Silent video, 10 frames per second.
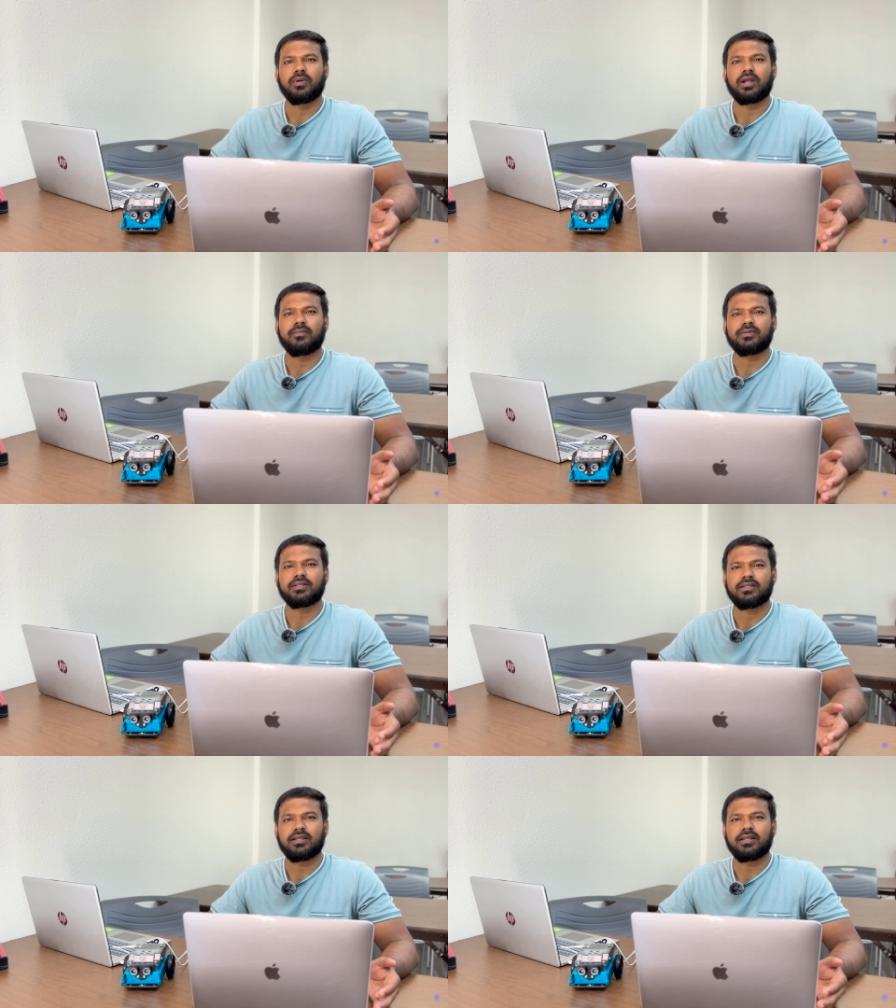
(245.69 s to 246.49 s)

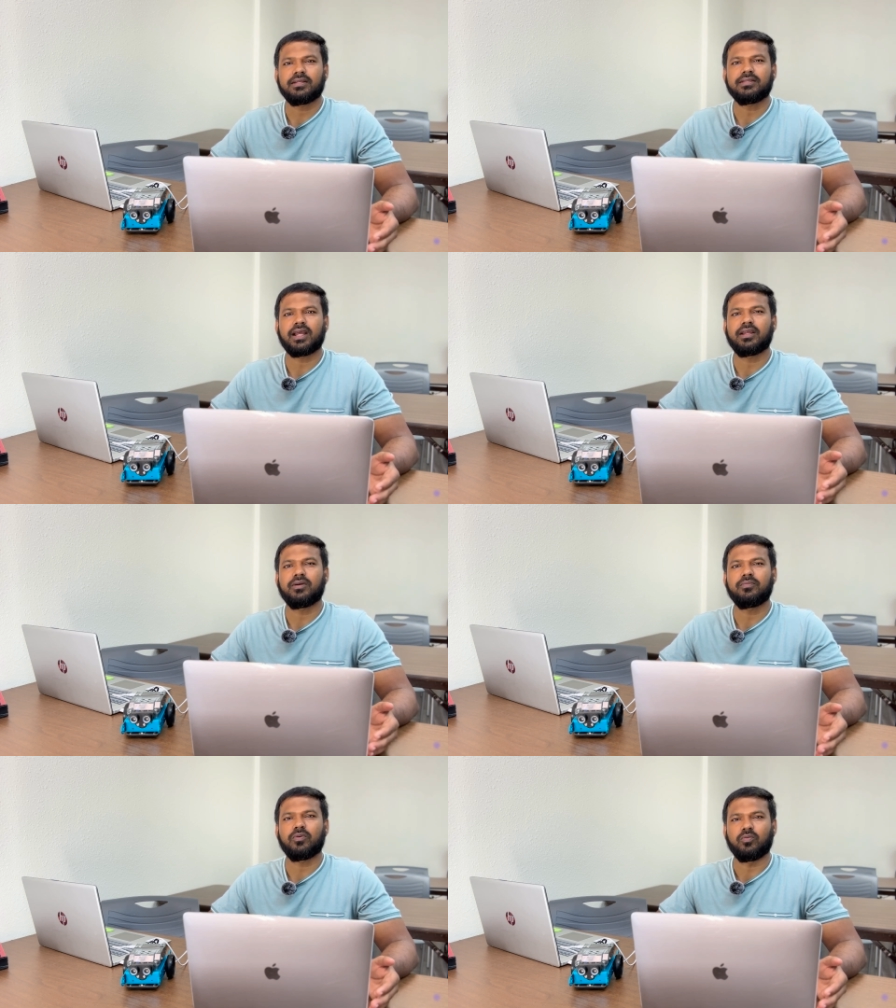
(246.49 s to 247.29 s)
private. Thank
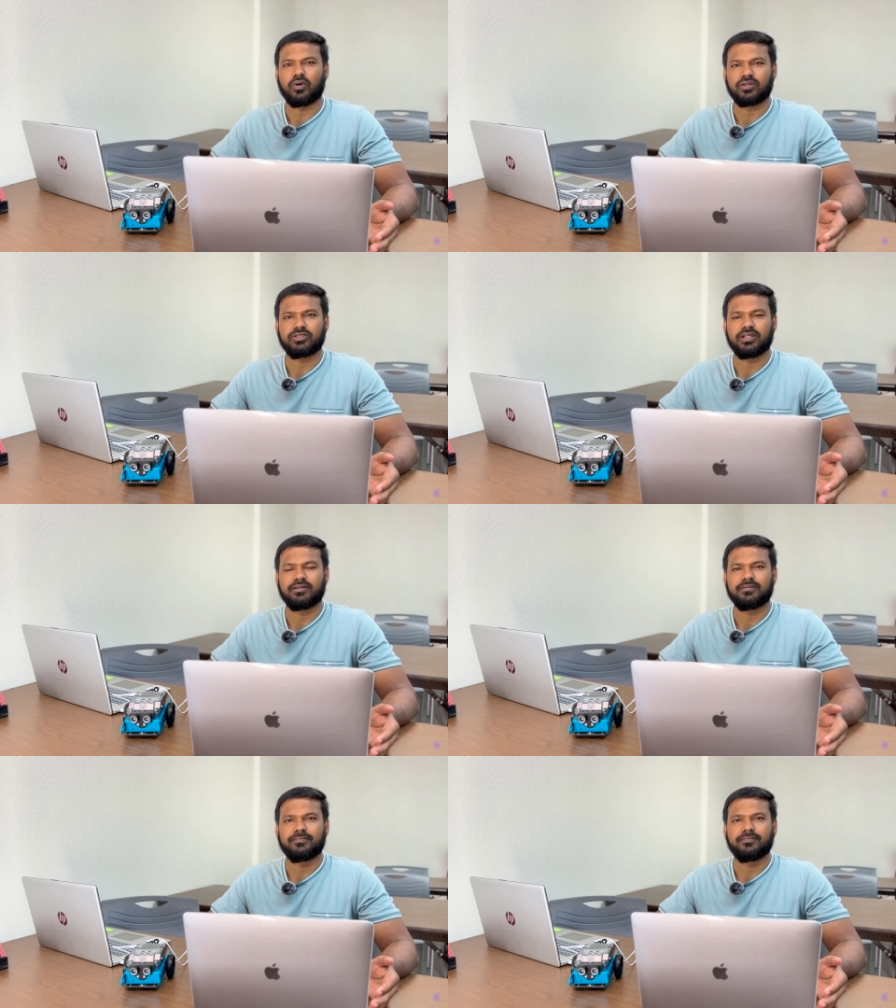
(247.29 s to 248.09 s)
you for watching.